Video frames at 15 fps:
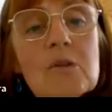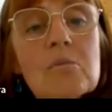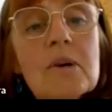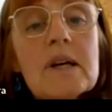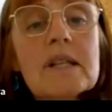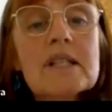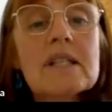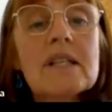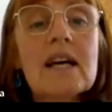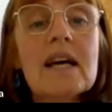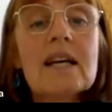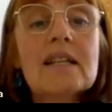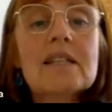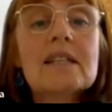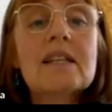But
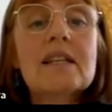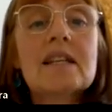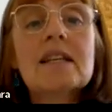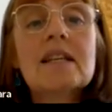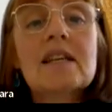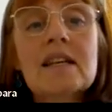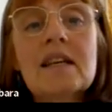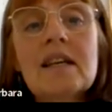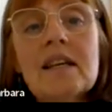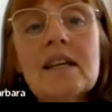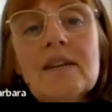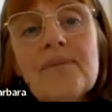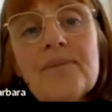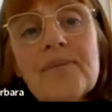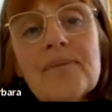Andy and I
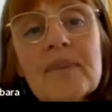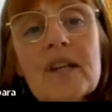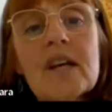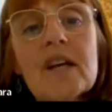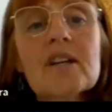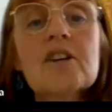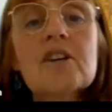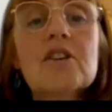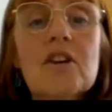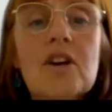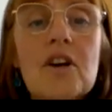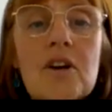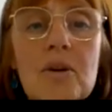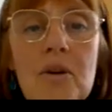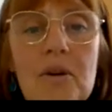can
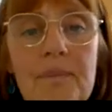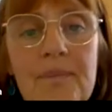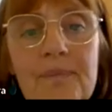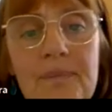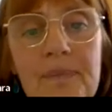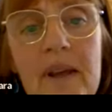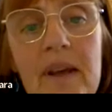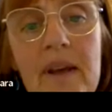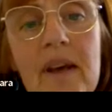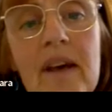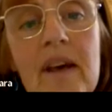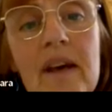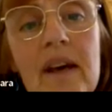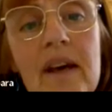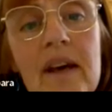grow
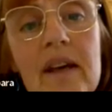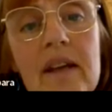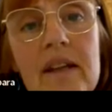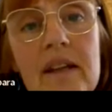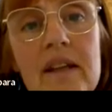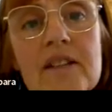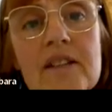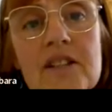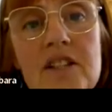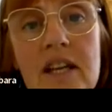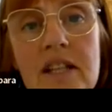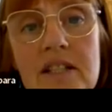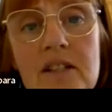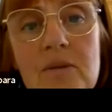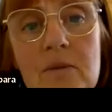in this
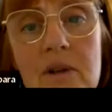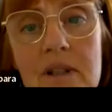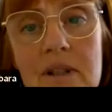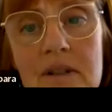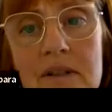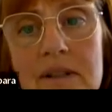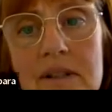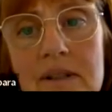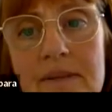shattered world.